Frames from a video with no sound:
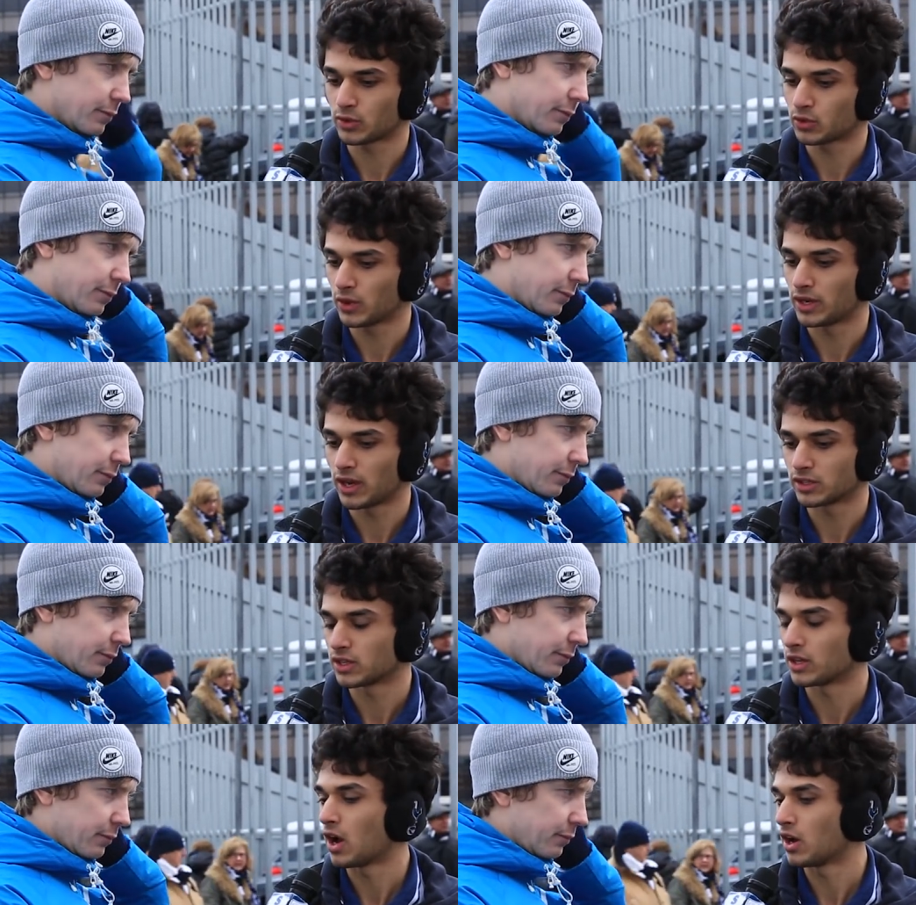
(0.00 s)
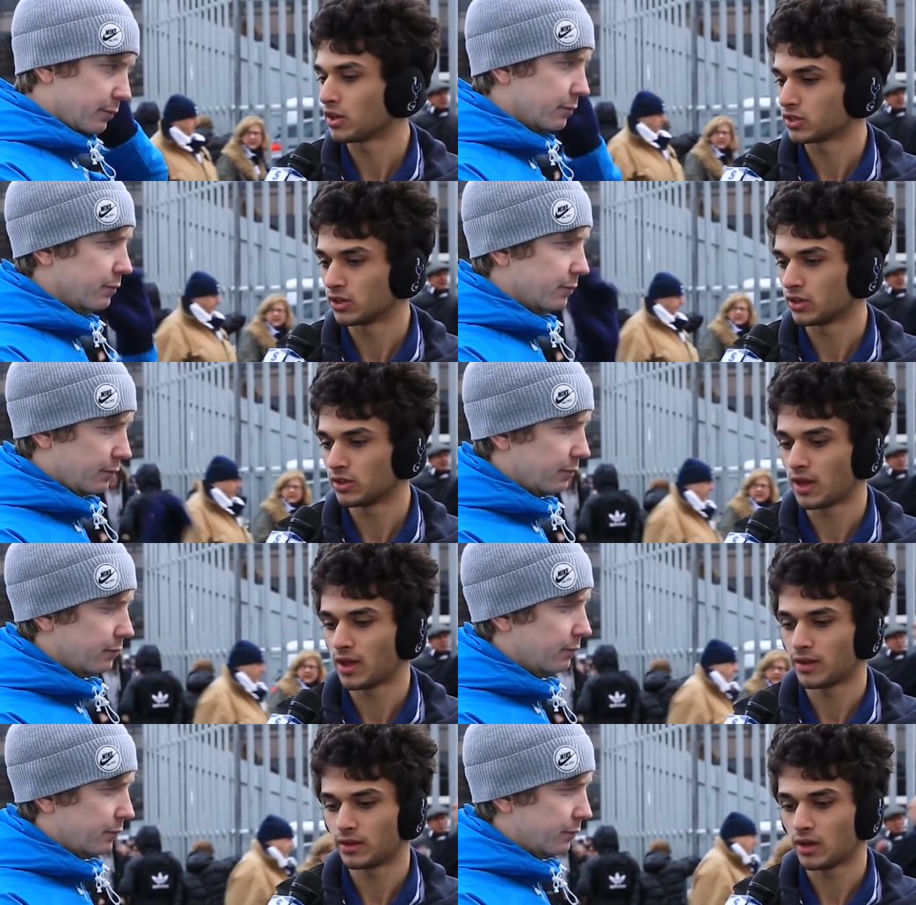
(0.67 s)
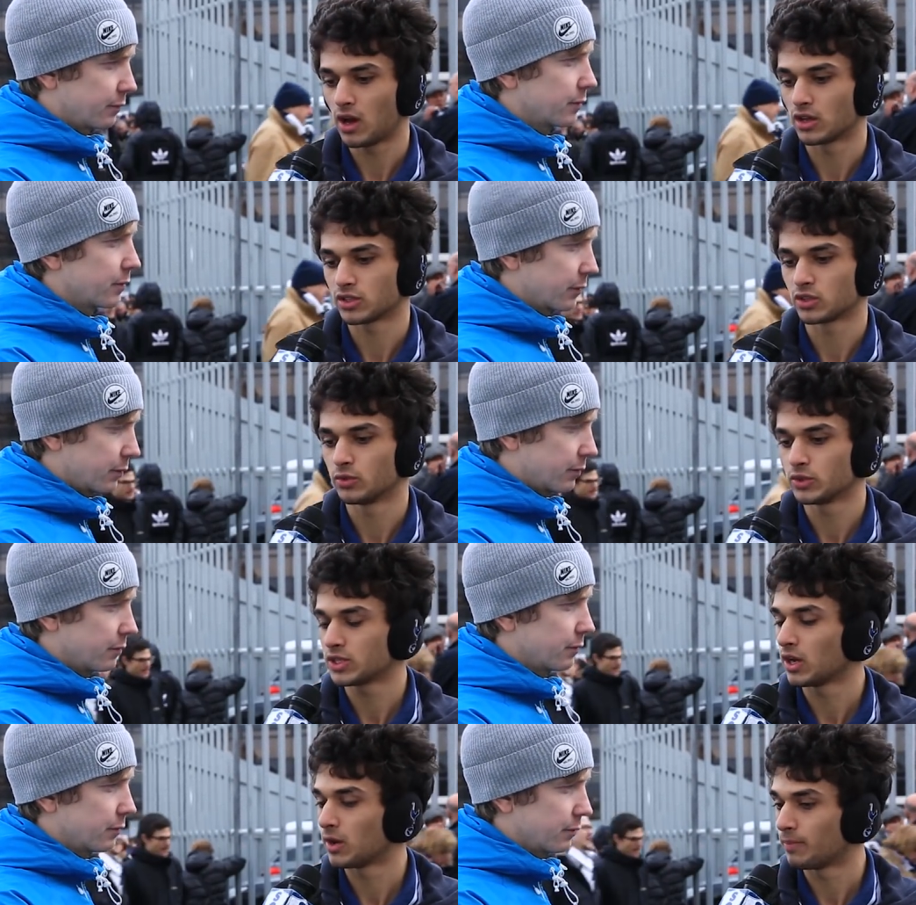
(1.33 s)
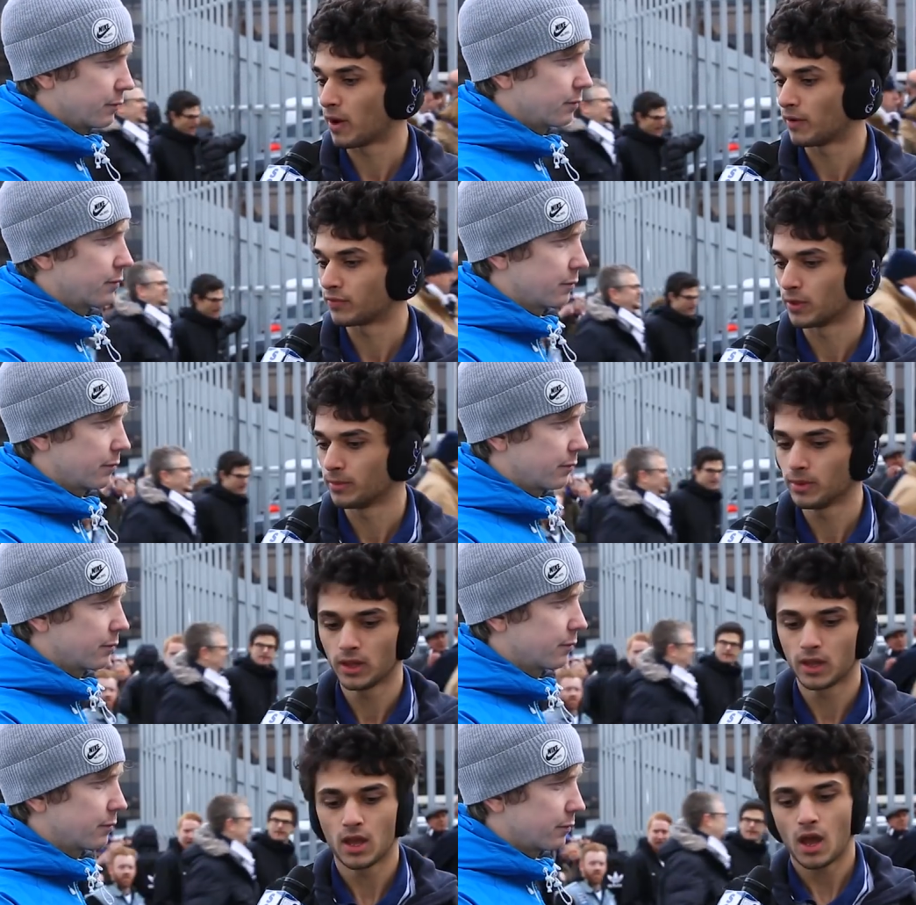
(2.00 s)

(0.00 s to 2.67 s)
Speaker 1: between us and Arsenal. Uh, Arsenal. We're still above them.